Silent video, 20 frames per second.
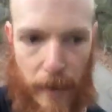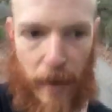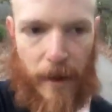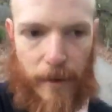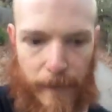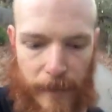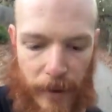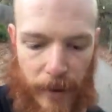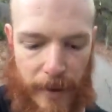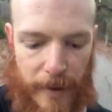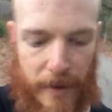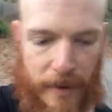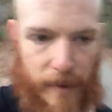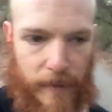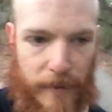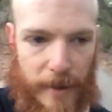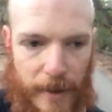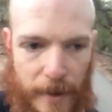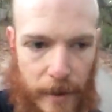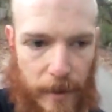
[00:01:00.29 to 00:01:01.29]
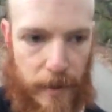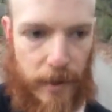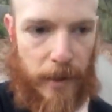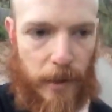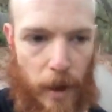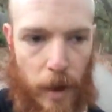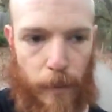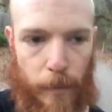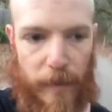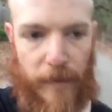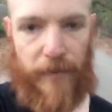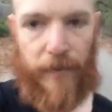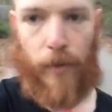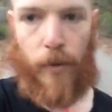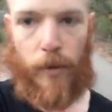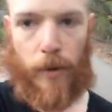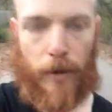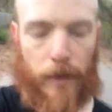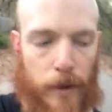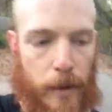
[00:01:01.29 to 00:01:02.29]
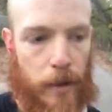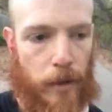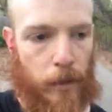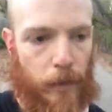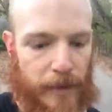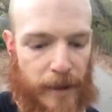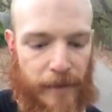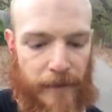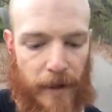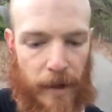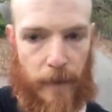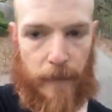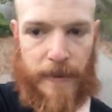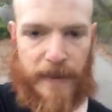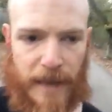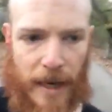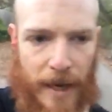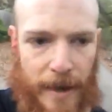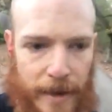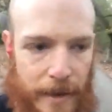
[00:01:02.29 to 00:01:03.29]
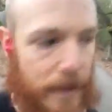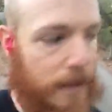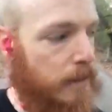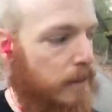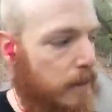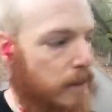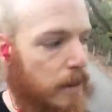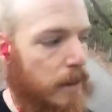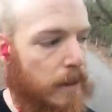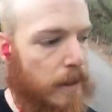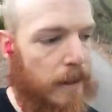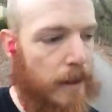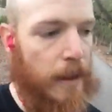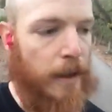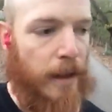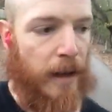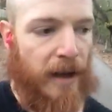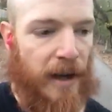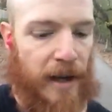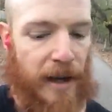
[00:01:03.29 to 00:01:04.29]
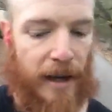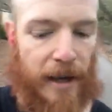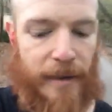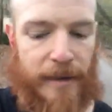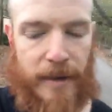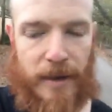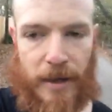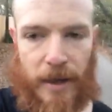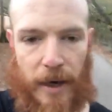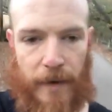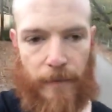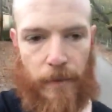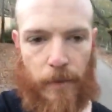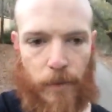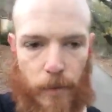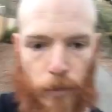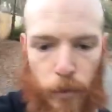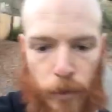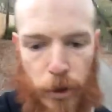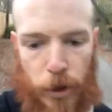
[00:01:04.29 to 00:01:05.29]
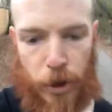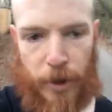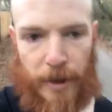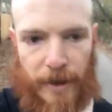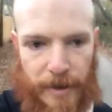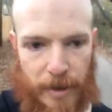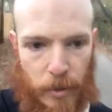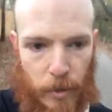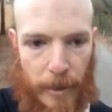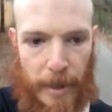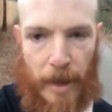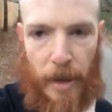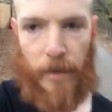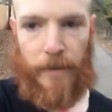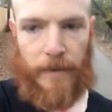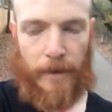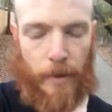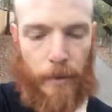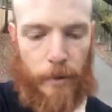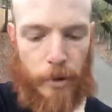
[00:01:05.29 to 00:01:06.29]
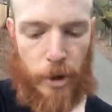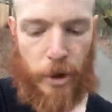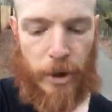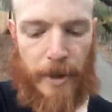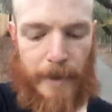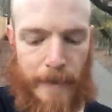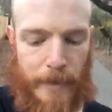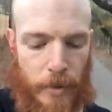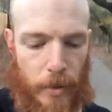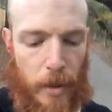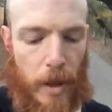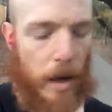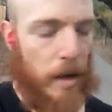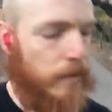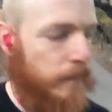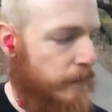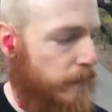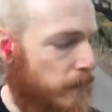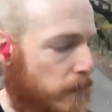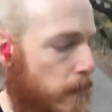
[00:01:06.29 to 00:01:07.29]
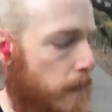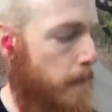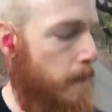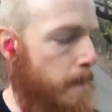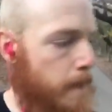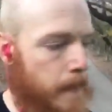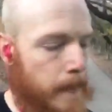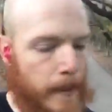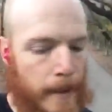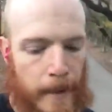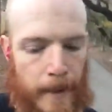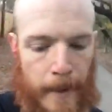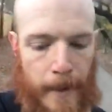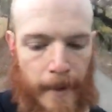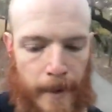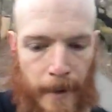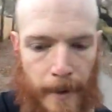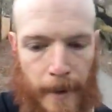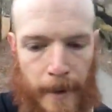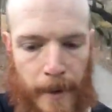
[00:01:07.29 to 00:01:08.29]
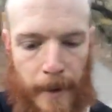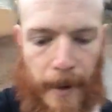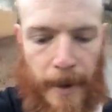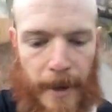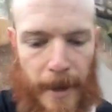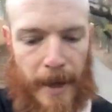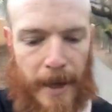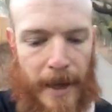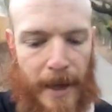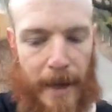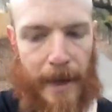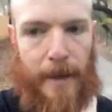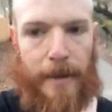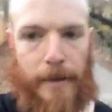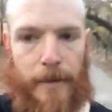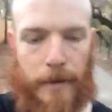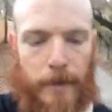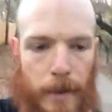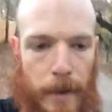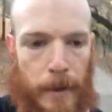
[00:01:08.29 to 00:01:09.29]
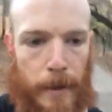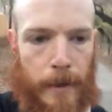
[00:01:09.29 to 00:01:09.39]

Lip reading: upon millions of years, long before we developed science, discovered which things were healthy and which things were harmful. And